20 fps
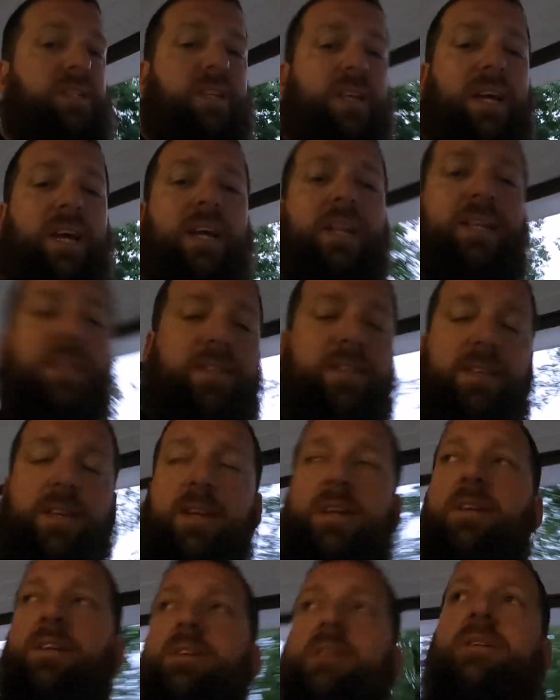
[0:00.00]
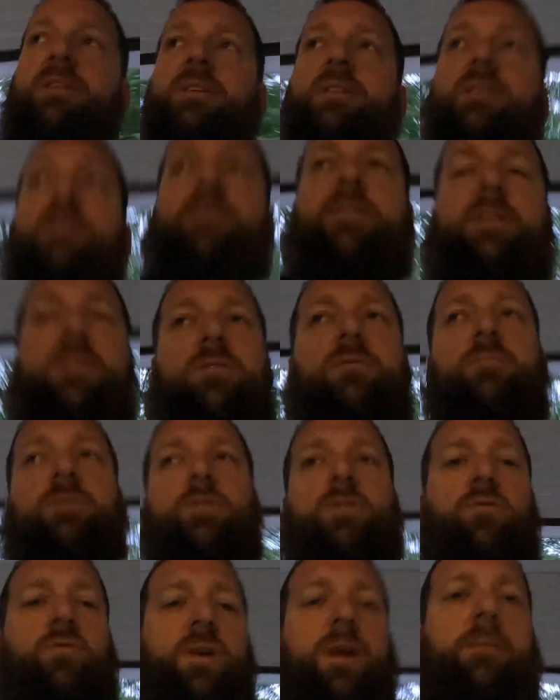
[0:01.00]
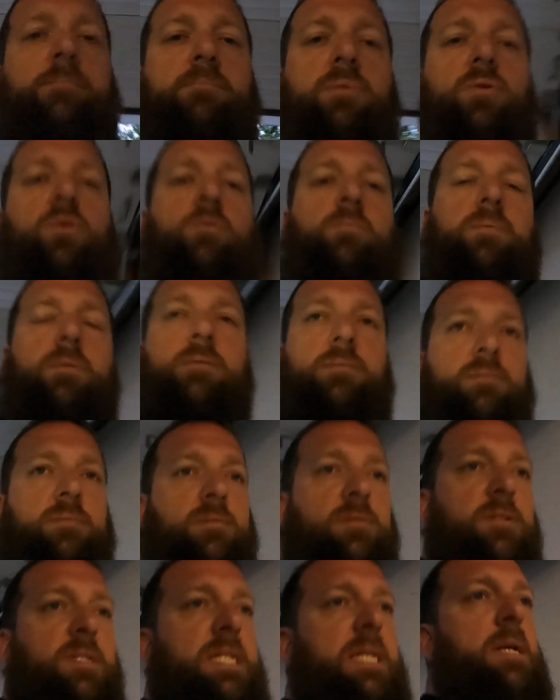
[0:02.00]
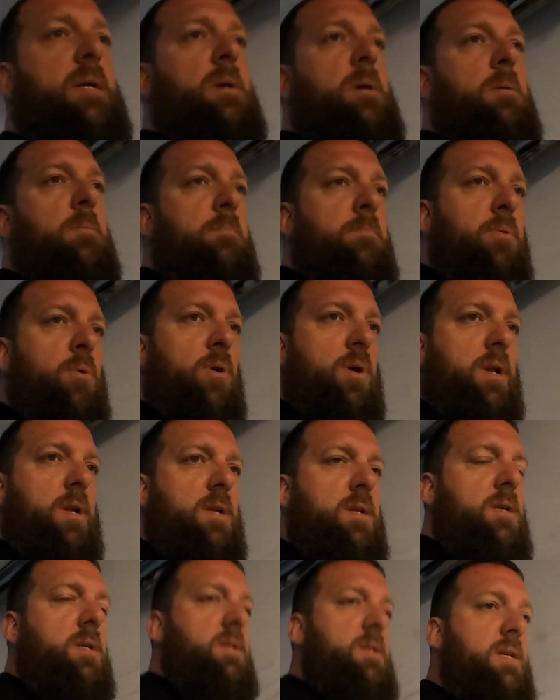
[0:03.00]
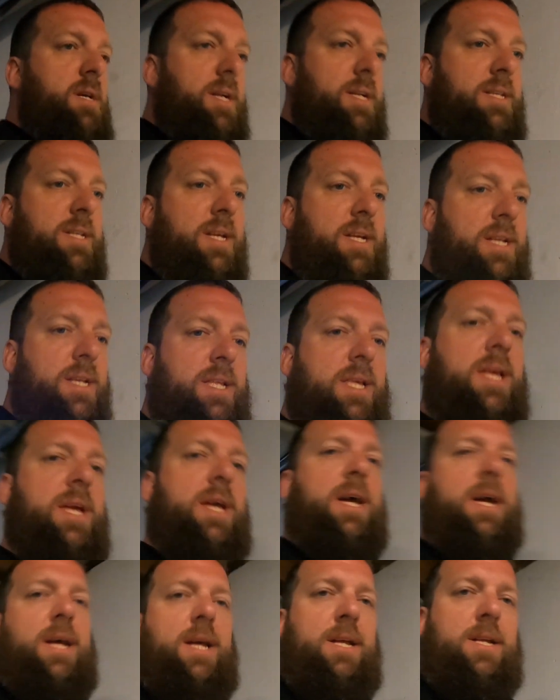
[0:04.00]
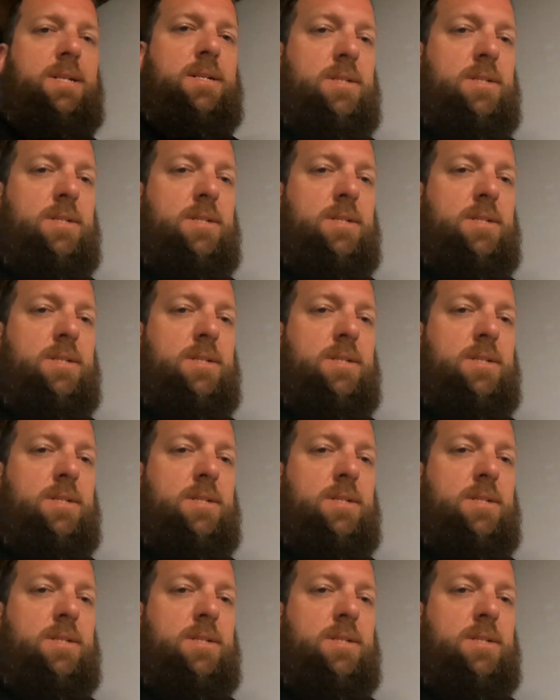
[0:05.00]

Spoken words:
in anything. I've had too much crap blow up. But I did get